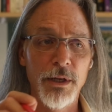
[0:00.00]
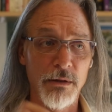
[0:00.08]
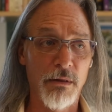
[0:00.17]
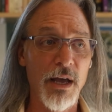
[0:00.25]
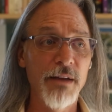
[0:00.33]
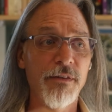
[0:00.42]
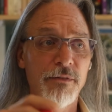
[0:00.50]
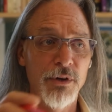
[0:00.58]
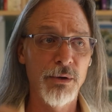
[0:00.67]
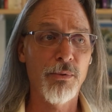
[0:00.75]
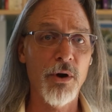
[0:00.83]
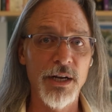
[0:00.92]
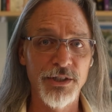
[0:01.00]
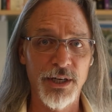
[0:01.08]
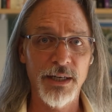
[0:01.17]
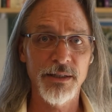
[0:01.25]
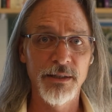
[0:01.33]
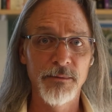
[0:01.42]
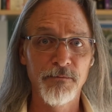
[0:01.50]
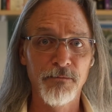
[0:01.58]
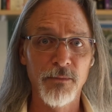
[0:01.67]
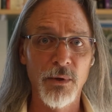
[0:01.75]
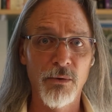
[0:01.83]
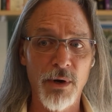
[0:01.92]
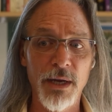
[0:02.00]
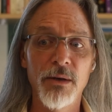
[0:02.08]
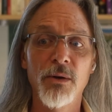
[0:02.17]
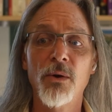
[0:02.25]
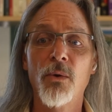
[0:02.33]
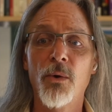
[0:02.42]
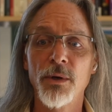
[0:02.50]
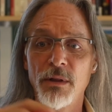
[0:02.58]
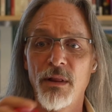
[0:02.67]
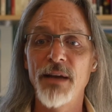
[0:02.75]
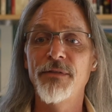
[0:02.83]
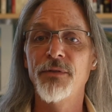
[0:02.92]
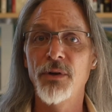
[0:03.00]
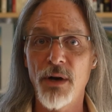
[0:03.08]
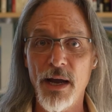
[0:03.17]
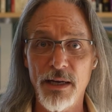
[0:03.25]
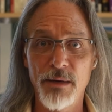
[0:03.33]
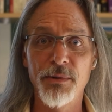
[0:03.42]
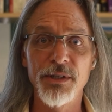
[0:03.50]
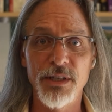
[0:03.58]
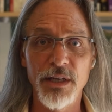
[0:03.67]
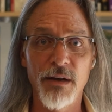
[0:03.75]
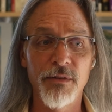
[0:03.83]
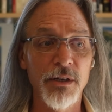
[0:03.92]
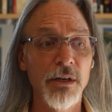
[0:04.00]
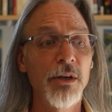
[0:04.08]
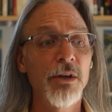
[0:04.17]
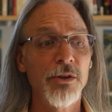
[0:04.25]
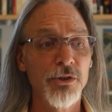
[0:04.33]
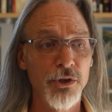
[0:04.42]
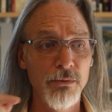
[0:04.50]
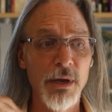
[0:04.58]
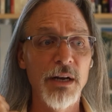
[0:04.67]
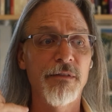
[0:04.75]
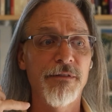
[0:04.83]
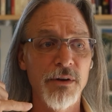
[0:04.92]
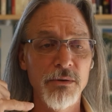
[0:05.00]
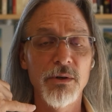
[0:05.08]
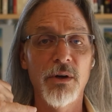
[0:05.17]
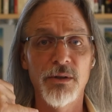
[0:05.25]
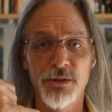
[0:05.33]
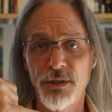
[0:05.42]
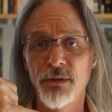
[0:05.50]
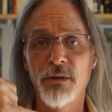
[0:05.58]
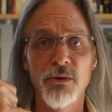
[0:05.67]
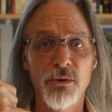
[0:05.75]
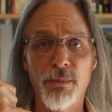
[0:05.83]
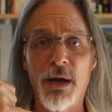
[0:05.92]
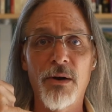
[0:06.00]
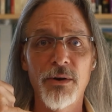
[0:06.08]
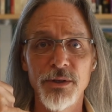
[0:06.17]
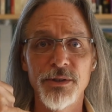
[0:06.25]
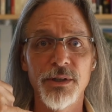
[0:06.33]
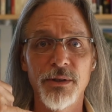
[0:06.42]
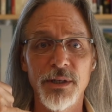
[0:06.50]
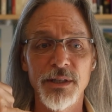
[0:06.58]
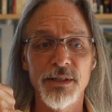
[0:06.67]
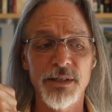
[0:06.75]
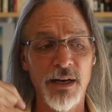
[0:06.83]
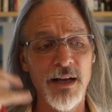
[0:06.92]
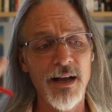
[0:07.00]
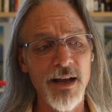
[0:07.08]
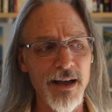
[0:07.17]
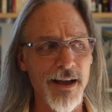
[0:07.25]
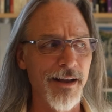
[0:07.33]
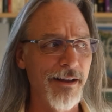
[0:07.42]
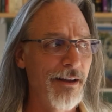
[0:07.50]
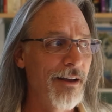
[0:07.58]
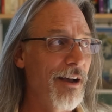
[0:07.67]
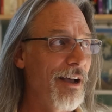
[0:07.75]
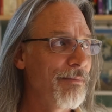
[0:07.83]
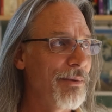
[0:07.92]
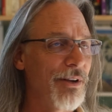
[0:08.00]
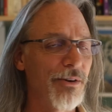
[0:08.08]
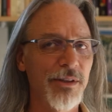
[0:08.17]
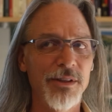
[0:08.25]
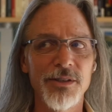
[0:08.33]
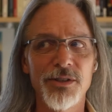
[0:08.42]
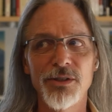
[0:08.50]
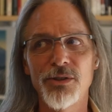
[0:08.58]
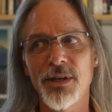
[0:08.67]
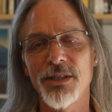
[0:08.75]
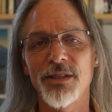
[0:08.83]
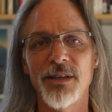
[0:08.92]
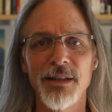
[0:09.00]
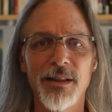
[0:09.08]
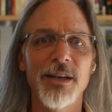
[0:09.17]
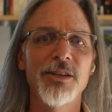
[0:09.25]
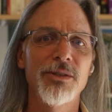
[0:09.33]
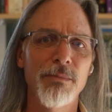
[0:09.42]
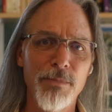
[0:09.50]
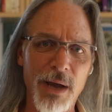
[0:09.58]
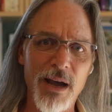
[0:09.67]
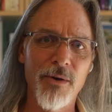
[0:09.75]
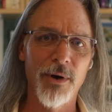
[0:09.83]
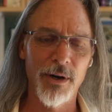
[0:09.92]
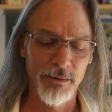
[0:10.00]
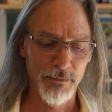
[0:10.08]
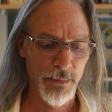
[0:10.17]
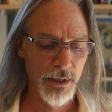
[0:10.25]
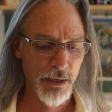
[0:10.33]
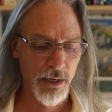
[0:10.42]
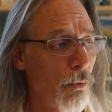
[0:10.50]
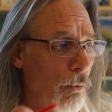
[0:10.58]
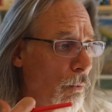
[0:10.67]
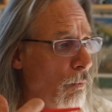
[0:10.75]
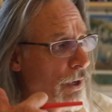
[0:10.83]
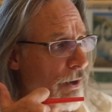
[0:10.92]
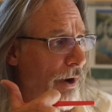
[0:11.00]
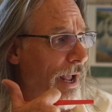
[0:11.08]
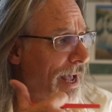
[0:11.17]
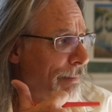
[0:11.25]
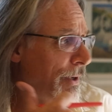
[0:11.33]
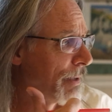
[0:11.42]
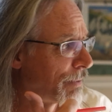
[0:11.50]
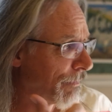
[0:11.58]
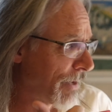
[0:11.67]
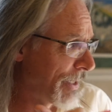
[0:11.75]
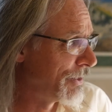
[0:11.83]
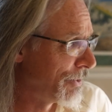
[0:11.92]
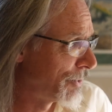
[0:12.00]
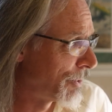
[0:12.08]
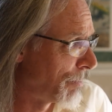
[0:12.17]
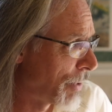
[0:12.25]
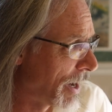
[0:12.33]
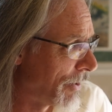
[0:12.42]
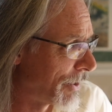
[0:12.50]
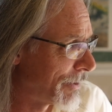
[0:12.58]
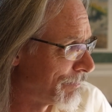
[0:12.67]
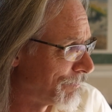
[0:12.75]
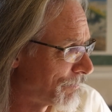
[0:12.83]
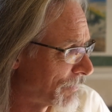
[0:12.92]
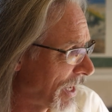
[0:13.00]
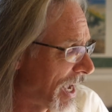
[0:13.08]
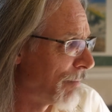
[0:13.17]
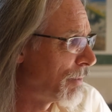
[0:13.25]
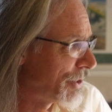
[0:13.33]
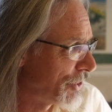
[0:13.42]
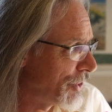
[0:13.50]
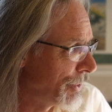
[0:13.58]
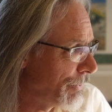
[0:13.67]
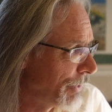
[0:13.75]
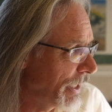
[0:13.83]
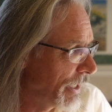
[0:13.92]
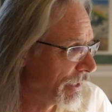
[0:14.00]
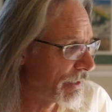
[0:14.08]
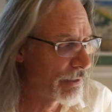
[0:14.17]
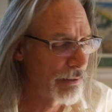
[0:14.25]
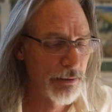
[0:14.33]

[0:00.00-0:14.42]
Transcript: in the life of your project, right, or in the life of your occupancy of it, you made a phone call to your local power utility and said, "Hi, I'm here at this address and I'd like some power. We are happy to provide you some power. How much do you need?"